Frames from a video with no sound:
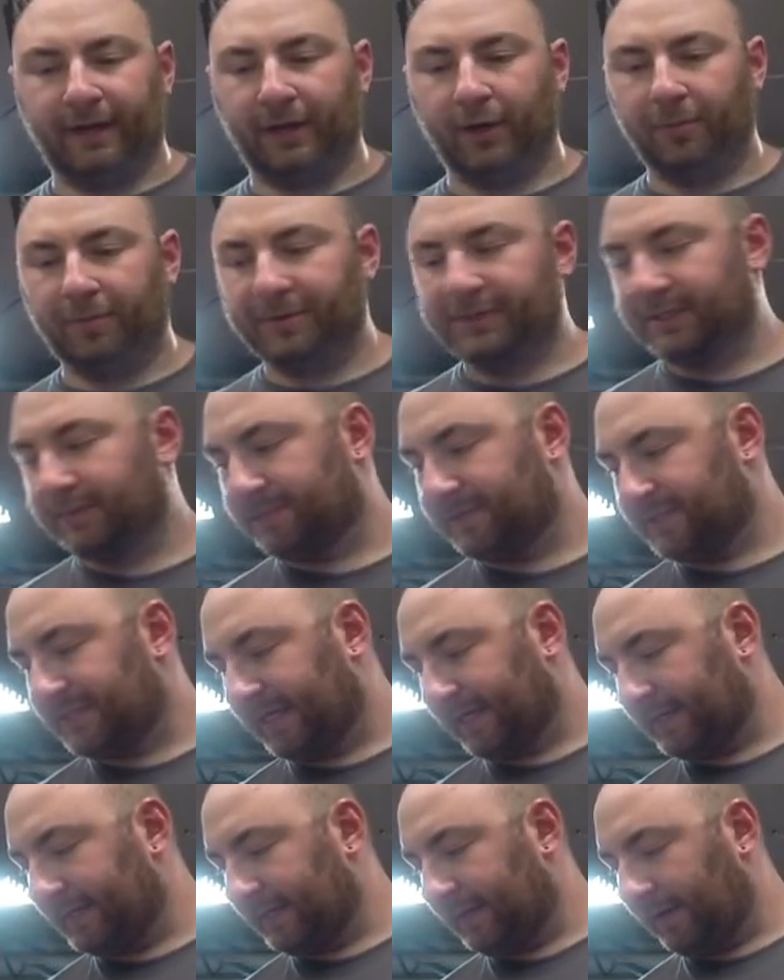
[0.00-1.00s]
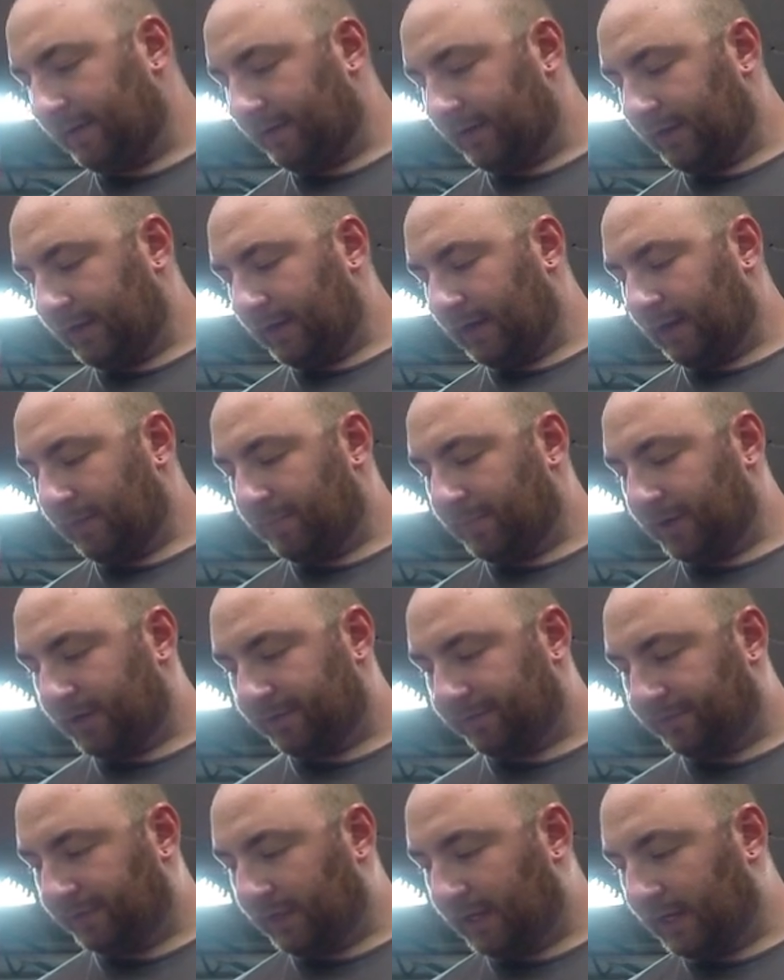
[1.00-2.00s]
that opens up the secondary
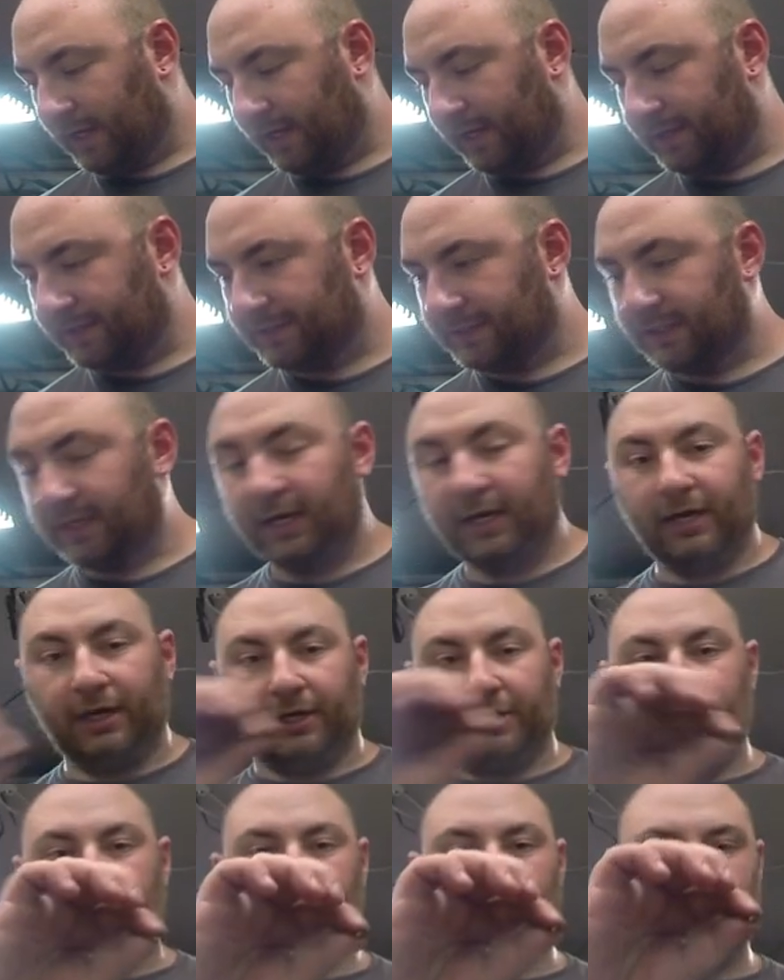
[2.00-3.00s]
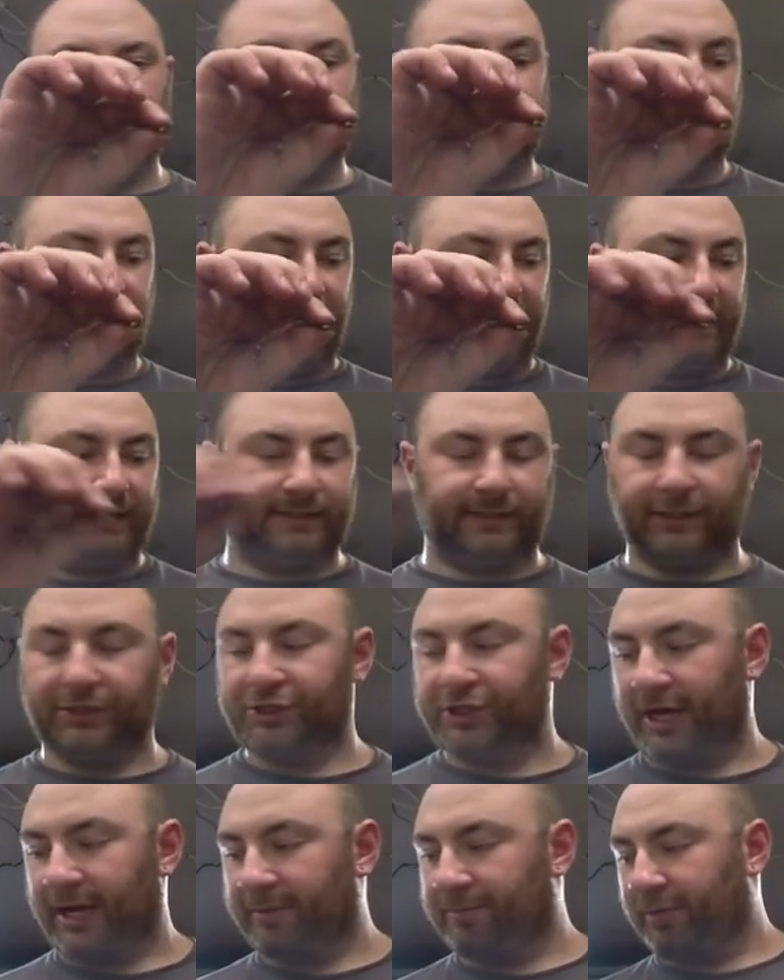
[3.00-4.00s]
butterflies. You can replace the
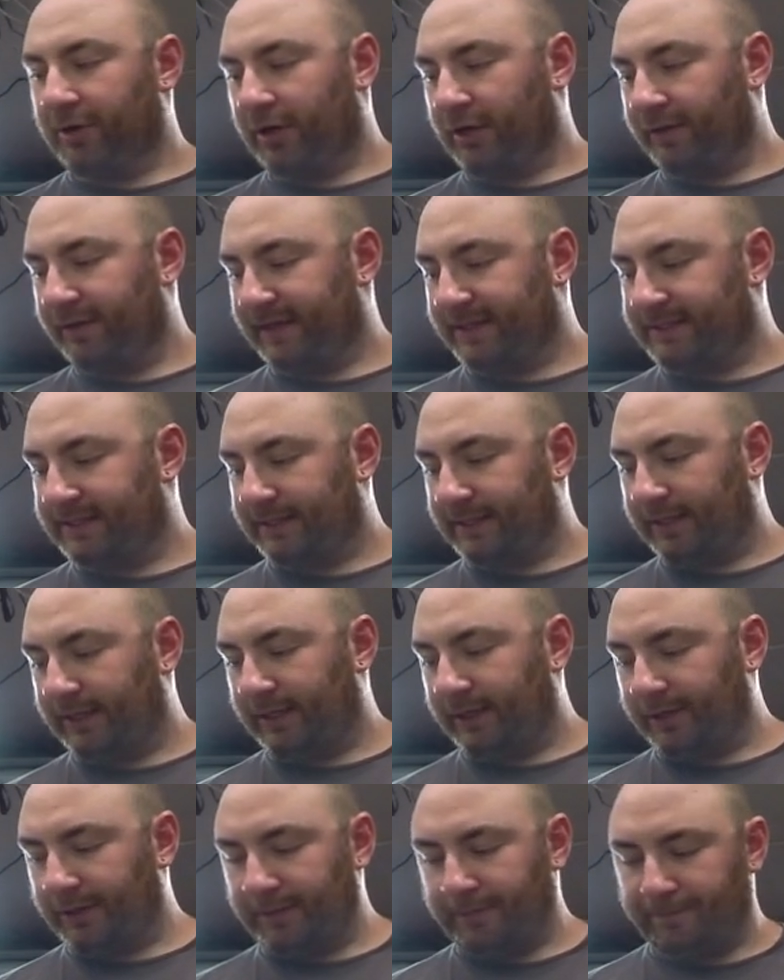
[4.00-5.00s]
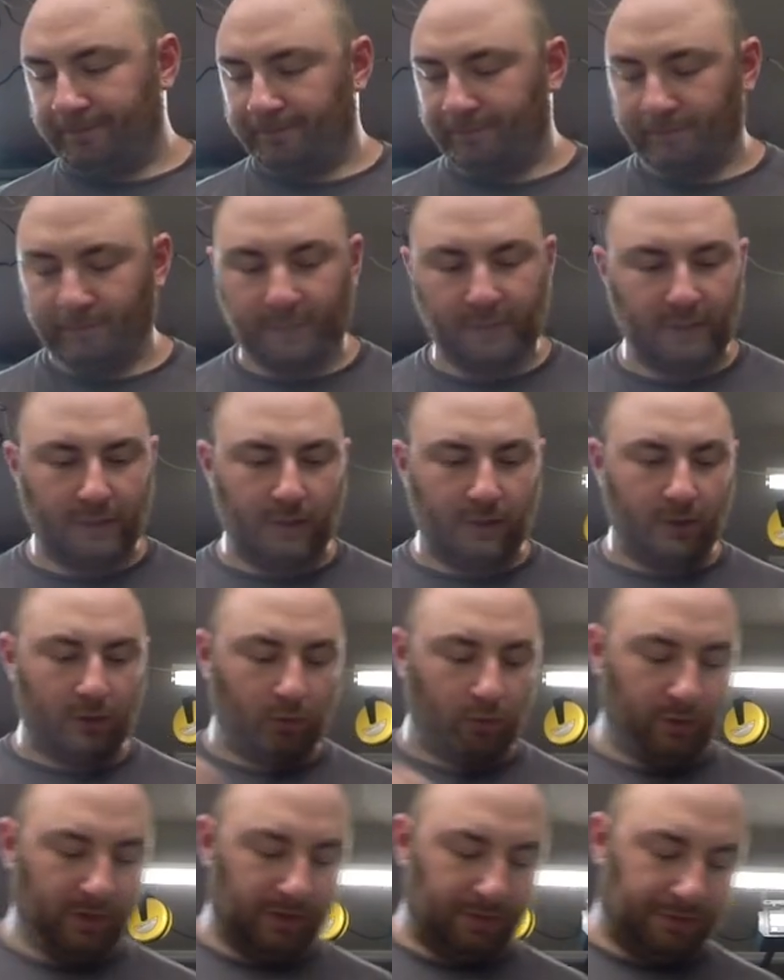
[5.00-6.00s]
check ball that's in here
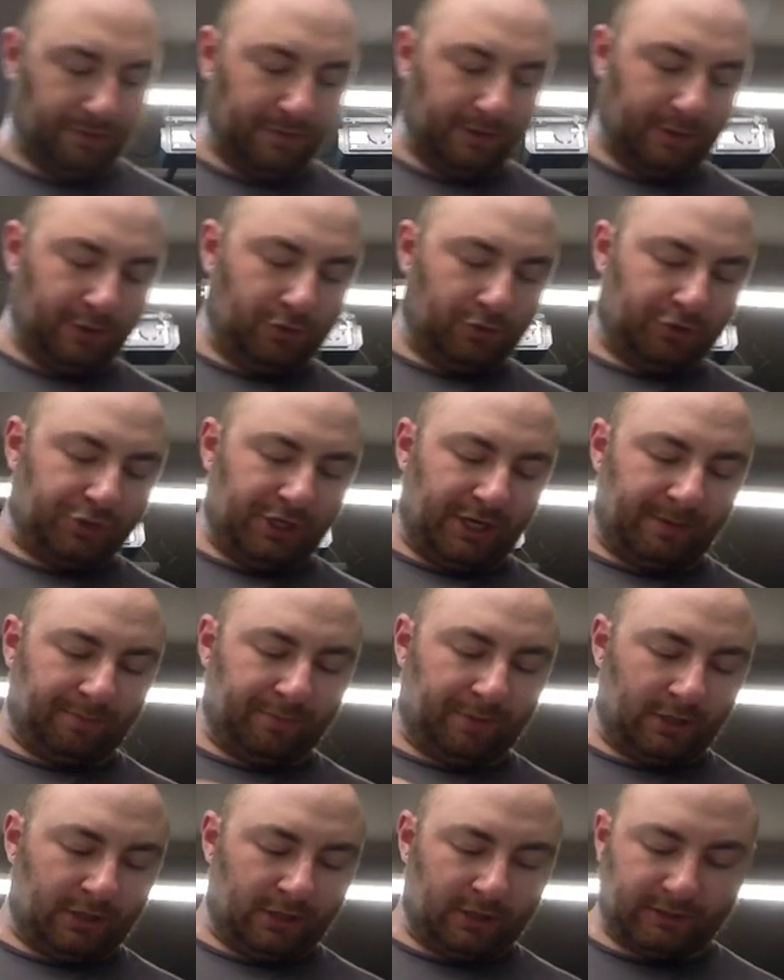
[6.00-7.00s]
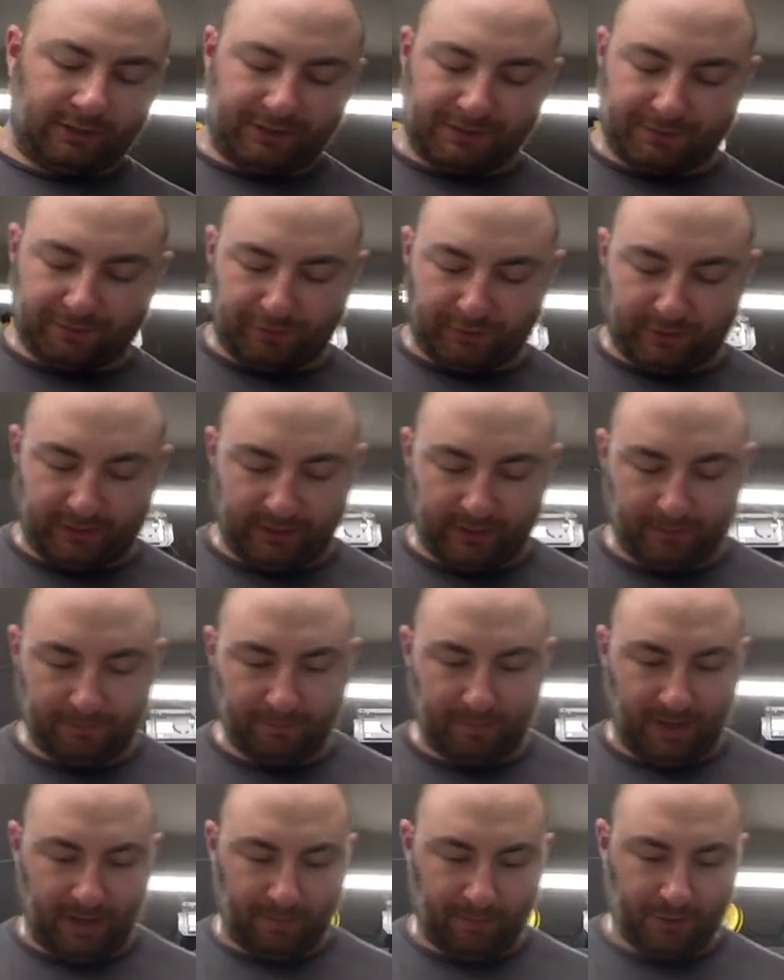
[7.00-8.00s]
with the new check ball. It doesn't really
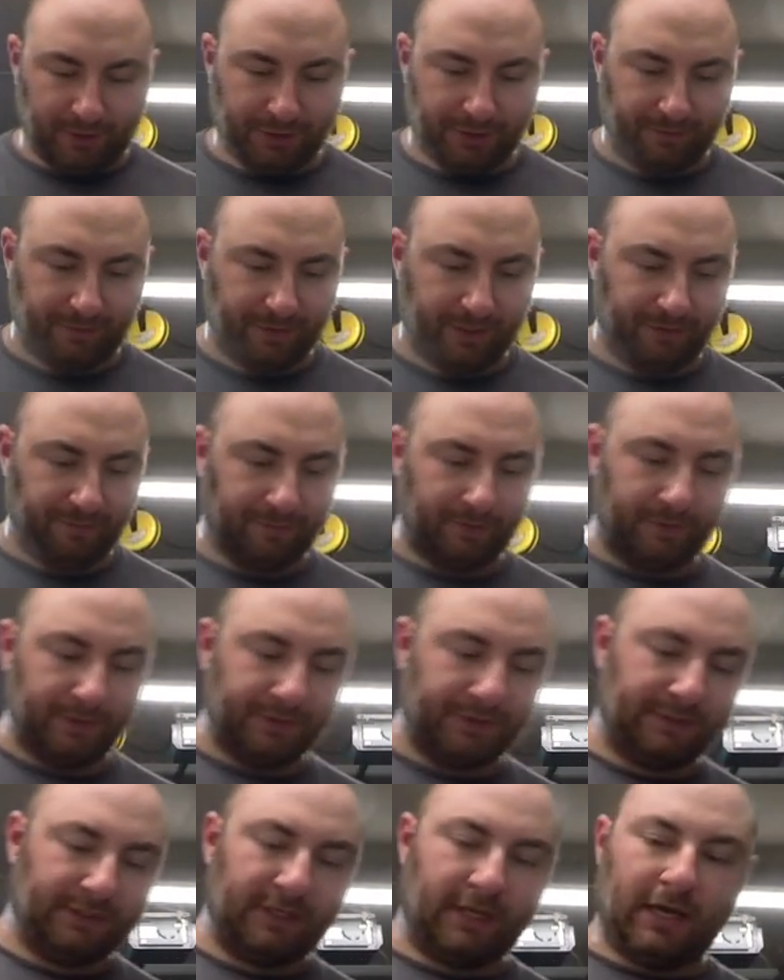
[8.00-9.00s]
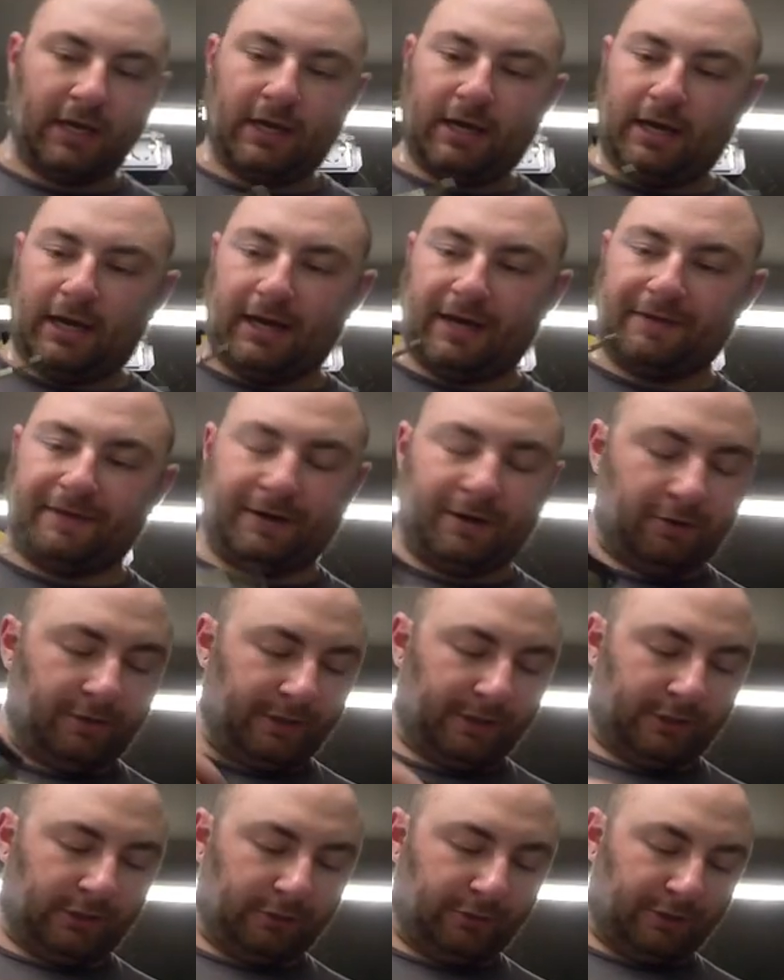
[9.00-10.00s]
make much of a difference. They don't
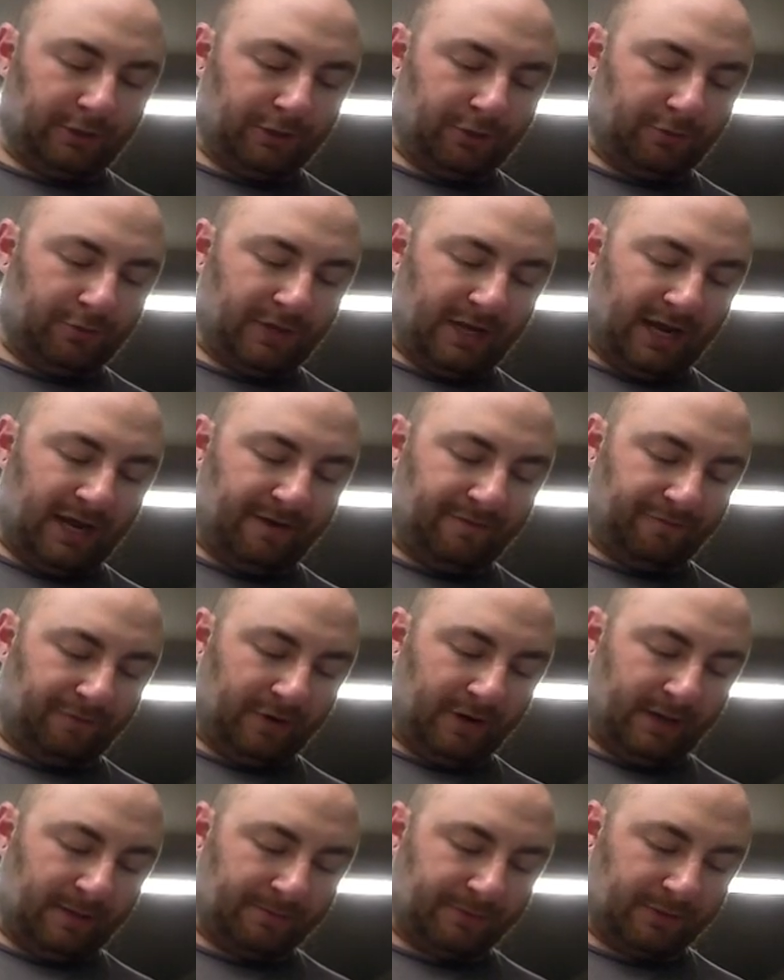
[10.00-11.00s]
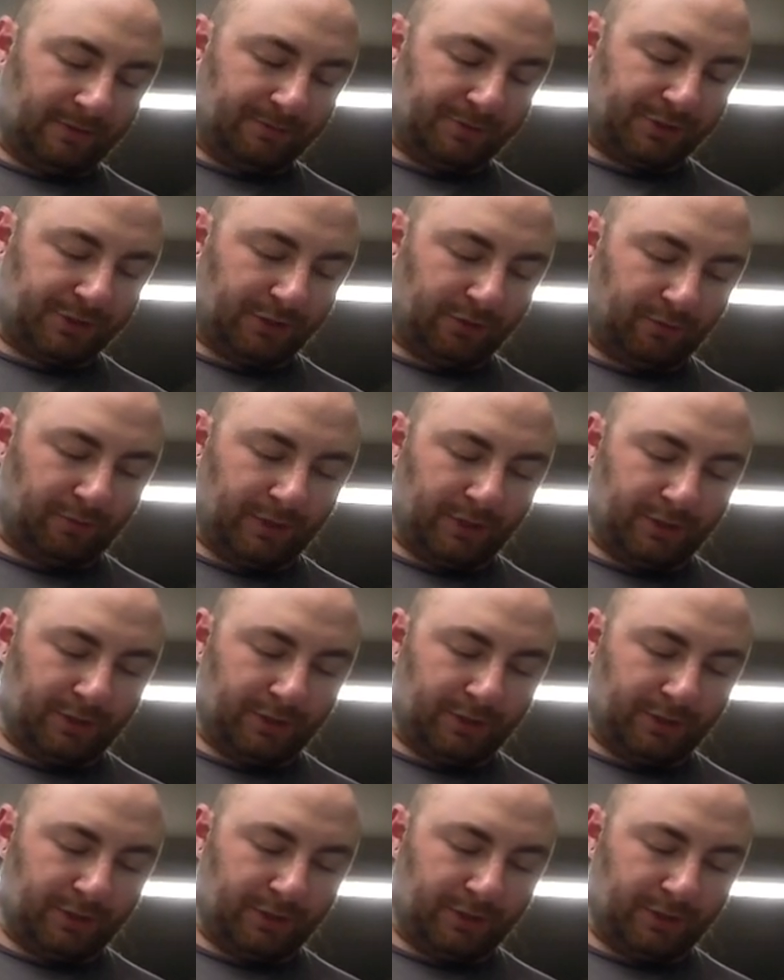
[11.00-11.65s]
include a new diaphragm, so I'm just going to